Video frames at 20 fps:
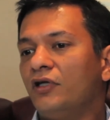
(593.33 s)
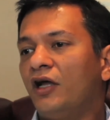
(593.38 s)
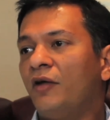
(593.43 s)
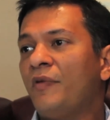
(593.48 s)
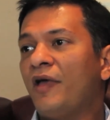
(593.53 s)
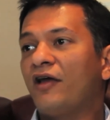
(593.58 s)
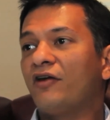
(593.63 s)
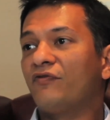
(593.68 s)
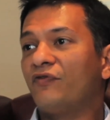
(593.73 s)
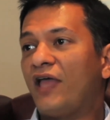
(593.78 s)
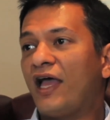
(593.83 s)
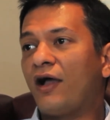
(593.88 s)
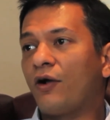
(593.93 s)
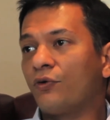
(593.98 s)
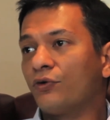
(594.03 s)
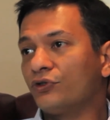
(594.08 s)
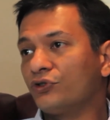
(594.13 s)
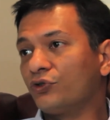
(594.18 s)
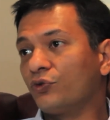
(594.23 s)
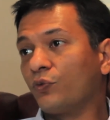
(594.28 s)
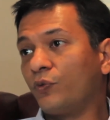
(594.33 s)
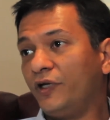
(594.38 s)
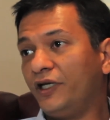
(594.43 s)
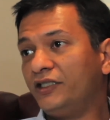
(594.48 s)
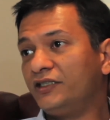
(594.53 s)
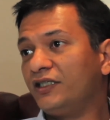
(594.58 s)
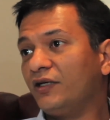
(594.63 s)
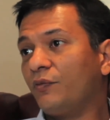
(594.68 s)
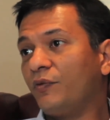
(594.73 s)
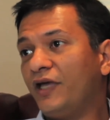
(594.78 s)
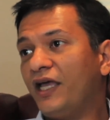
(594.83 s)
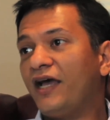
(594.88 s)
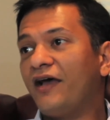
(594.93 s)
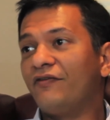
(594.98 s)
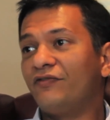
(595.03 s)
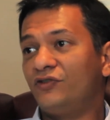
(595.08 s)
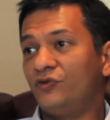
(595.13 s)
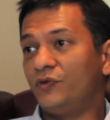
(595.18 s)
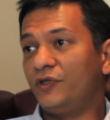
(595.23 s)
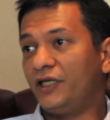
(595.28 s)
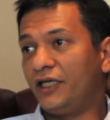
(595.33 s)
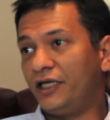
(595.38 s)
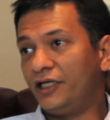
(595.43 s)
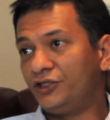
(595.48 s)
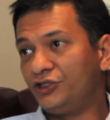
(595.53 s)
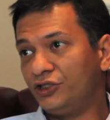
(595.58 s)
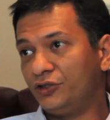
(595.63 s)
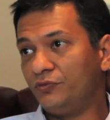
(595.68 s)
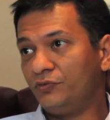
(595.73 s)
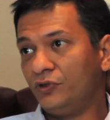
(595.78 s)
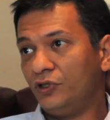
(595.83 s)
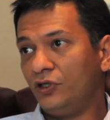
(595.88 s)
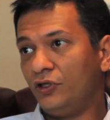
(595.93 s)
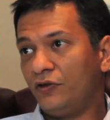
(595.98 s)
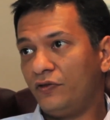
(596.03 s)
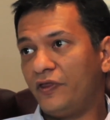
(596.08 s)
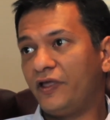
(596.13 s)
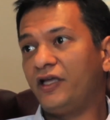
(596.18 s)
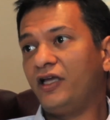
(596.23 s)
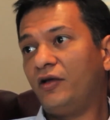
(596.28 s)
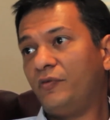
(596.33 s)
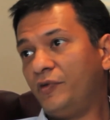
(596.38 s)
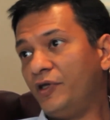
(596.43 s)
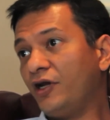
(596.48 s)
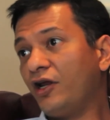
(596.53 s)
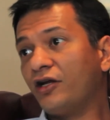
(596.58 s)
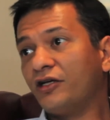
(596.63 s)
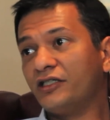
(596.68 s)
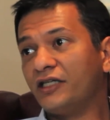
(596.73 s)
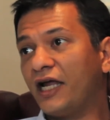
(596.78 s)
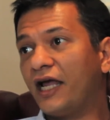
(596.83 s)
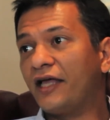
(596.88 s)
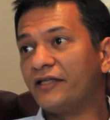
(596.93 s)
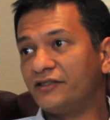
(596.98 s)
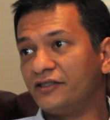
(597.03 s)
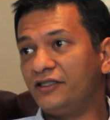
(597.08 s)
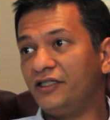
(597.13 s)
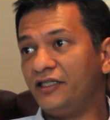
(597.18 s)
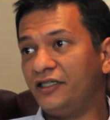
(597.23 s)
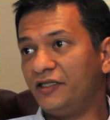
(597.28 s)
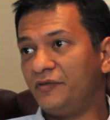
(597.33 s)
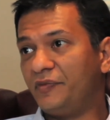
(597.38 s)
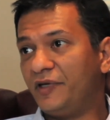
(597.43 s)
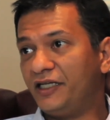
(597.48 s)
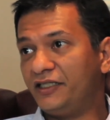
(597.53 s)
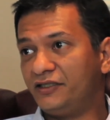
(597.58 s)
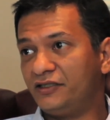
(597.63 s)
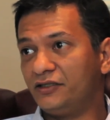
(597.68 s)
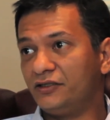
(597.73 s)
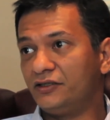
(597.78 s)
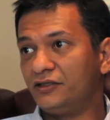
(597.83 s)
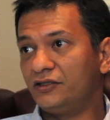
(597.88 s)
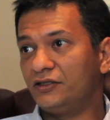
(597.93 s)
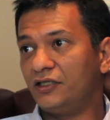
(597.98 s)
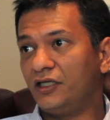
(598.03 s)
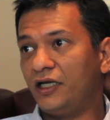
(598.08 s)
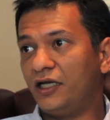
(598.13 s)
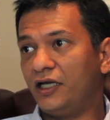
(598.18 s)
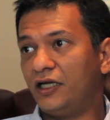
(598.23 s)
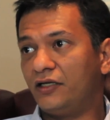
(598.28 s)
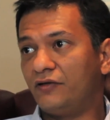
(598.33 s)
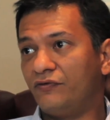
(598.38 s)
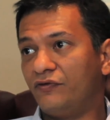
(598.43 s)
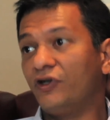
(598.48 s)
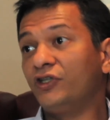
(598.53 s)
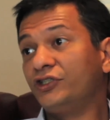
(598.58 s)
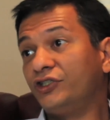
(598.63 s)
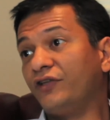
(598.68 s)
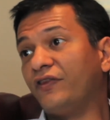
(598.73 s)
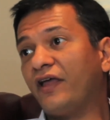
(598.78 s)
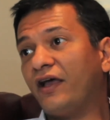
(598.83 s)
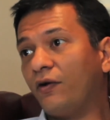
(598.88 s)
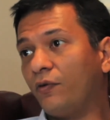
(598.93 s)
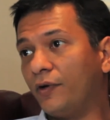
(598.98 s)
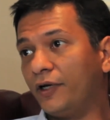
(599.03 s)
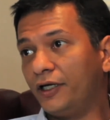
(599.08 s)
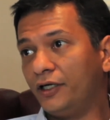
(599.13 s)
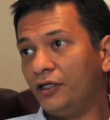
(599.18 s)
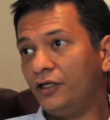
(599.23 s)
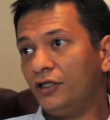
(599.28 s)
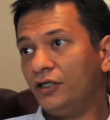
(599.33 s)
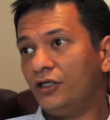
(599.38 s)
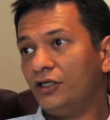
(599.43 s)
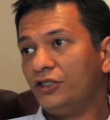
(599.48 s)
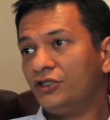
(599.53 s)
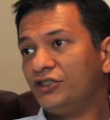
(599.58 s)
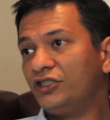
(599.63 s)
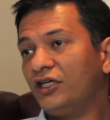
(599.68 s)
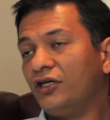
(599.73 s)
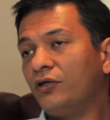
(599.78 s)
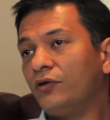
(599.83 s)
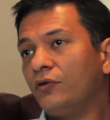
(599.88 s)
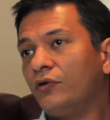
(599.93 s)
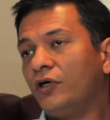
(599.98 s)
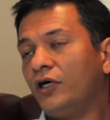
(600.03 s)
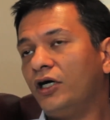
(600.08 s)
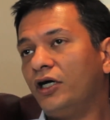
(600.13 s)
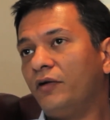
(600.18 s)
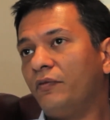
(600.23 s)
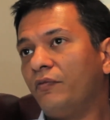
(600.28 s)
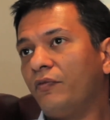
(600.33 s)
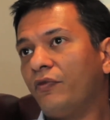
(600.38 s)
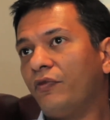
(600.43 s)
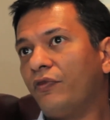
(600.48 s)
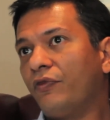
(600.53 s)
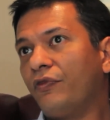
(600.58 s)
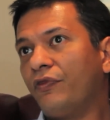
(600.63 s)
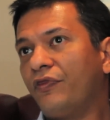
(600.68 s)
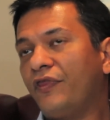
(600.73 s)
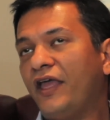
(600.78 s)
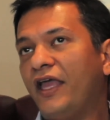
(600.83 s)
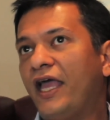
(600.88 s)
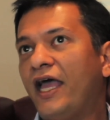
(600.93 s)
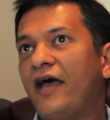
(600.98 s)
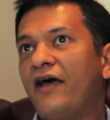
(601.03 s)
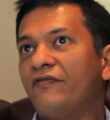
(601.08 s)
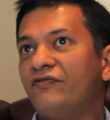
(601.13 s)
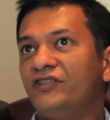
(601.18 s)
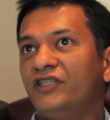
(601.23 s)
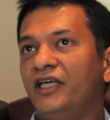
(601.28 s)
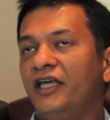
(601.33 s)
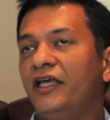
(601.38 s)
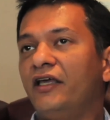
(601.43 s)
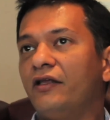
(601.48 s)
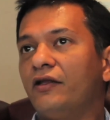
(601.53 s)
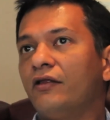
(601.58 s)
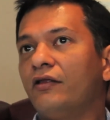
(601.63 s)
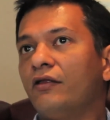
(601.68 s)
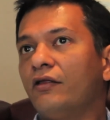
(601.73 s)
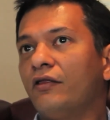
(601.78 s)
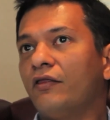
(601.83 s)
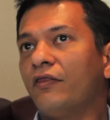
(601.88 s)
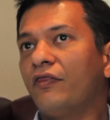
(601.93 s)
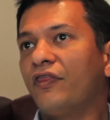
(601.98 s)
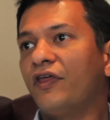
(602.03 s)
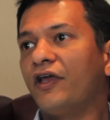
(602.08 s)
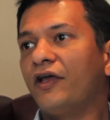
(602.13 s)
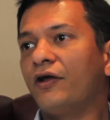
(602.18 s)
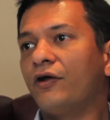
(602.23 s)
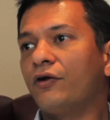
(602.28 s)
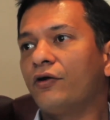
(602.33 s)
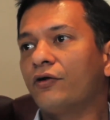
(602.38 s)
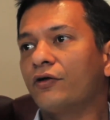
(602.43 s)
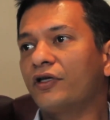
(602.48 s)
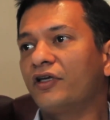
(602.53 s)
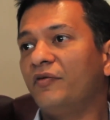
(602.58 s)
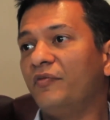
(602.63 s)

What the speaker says: amount of hours or weeks that we have to engage them. They come in on an as-needed basis and function that way. So they have to hit their